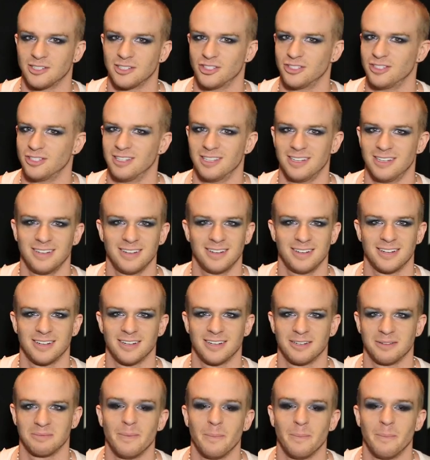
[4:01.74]
Good luck.
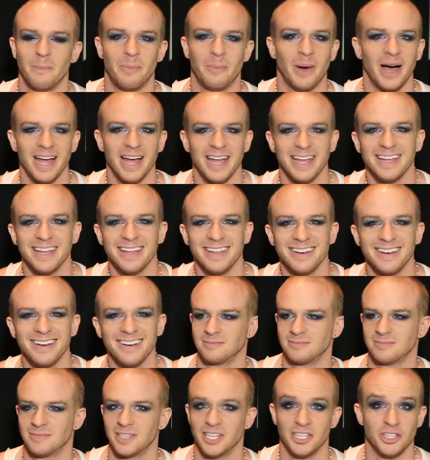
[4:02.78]
Buy it.
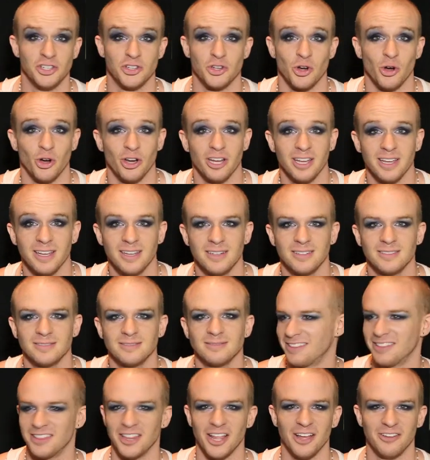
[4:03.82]
Enjoy.
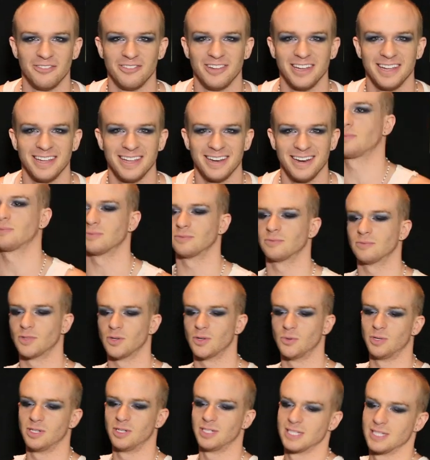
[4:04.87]
Love it.
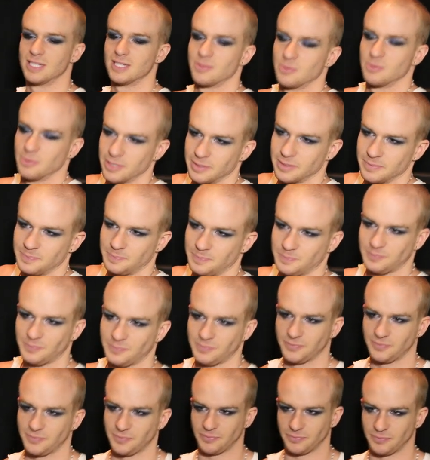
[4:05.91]
What is this one? You
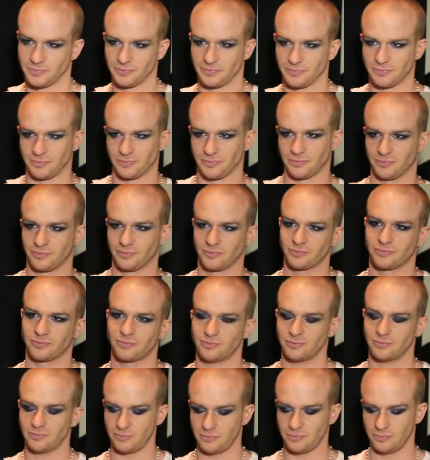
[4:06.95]
tell me it's a surprise.
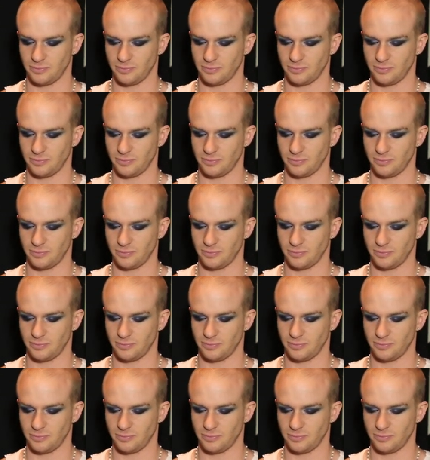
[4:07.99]
So